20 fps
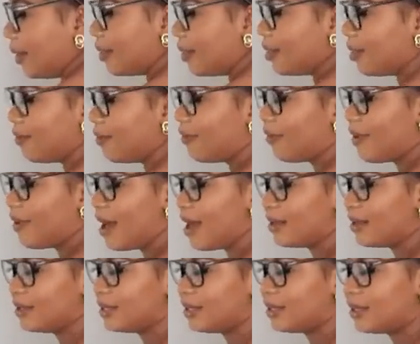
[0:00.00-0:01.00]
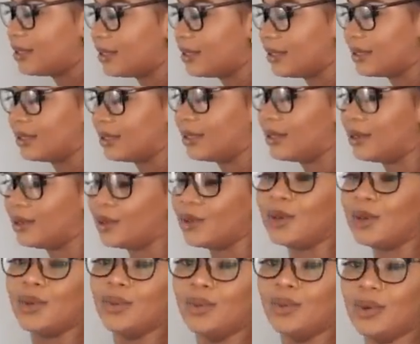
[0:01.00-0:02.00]
in the front,
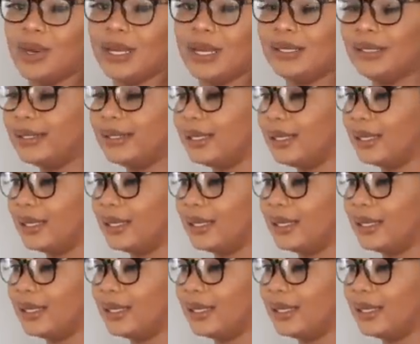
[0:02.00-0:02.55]
wait,